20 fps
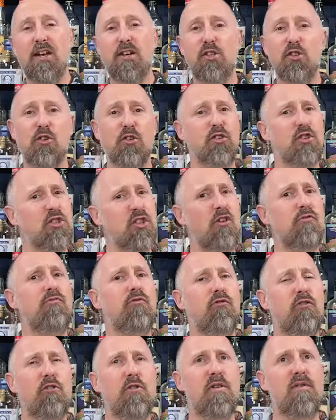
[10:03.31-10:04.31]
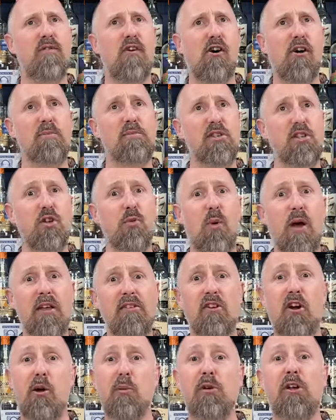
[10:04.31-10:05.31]
It's not stone fruity vibes in the way
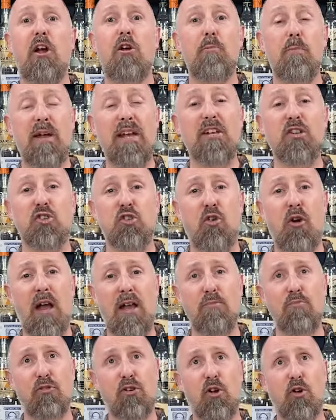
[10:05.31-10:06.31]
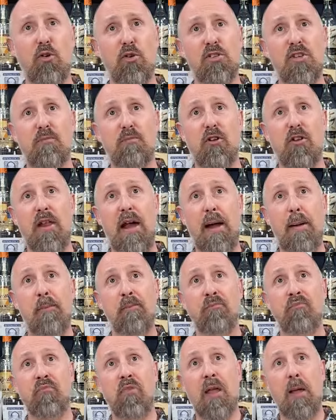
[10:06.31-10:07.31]
that I would go peach or apricot or something like that.
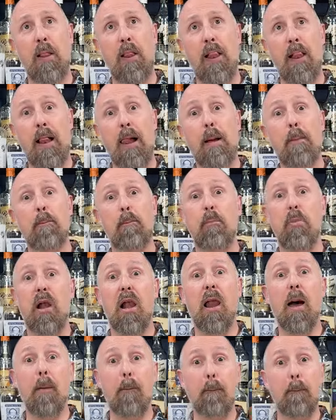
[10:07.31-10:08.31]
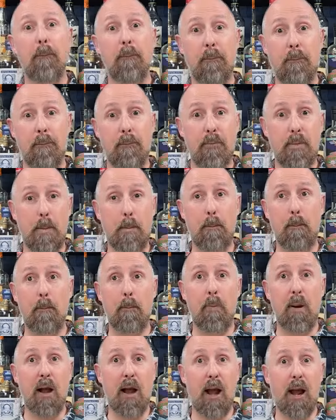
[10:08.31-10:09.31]
Plum,
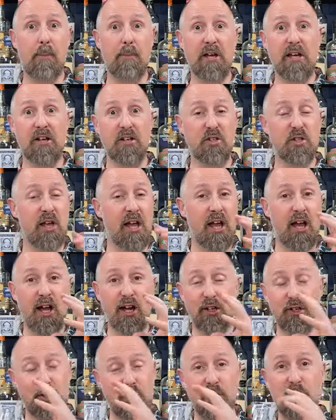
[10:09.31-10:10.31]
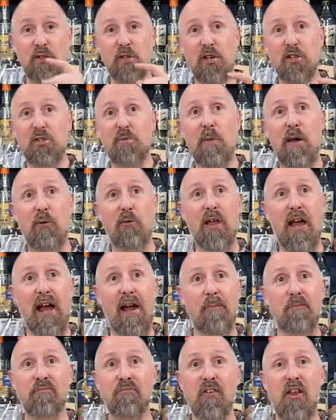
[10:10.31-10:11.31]
plumminess. As soon as I smelt
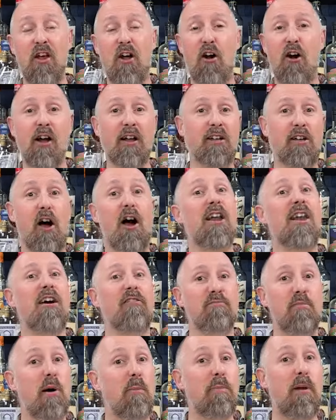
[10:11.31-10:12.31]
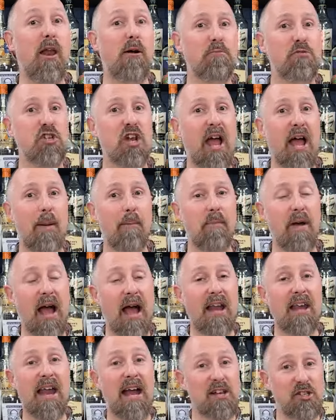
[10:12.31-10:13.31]
that, I love my plum jam,
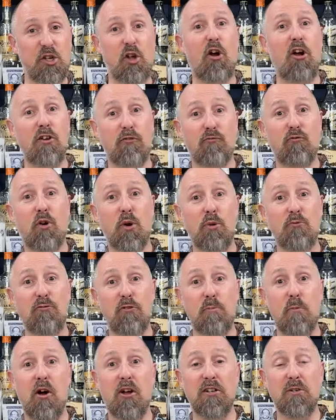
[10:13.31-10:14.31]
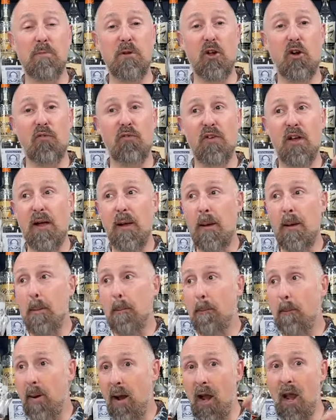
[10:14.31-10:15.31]
and that's kind of what it reminded me of.
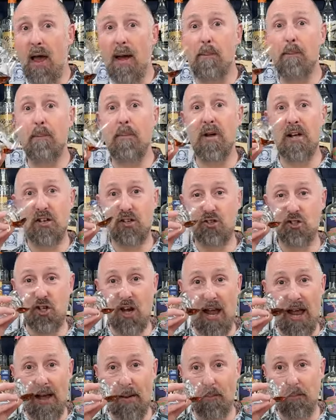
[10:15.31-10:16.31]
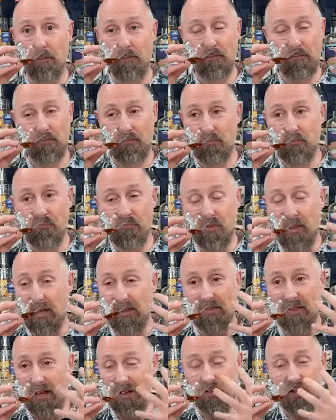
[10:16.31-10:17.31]
Plum jam.
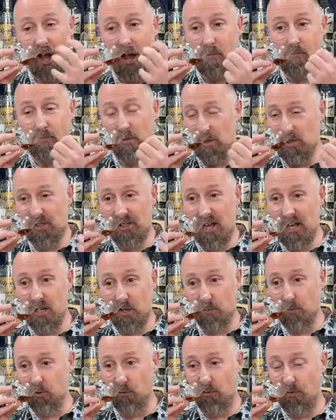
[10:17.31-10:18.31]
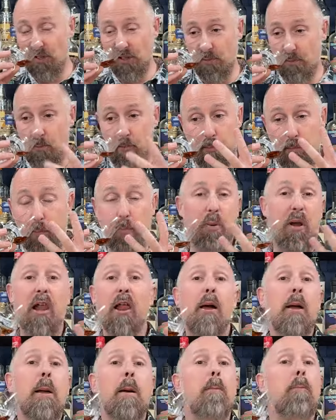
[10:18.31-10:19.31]
That's unmistakable for this
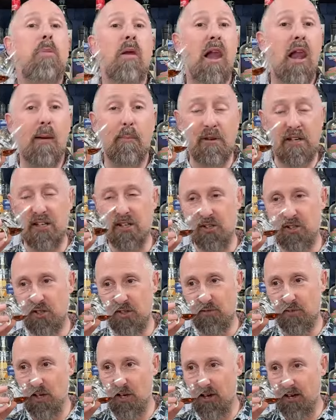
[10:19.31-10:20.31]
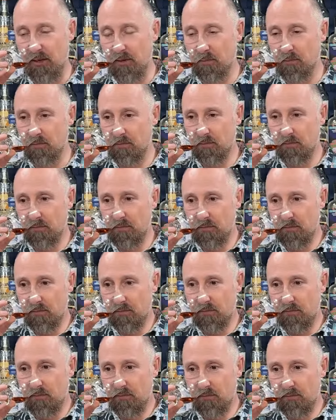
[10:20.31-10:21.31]
plumminess, if you like.
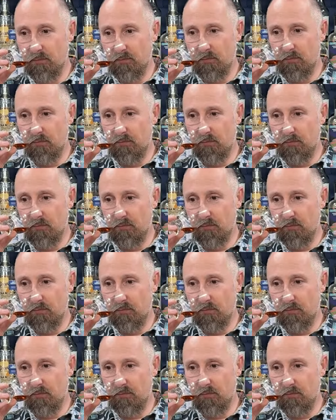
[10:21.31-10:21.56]
And you know what?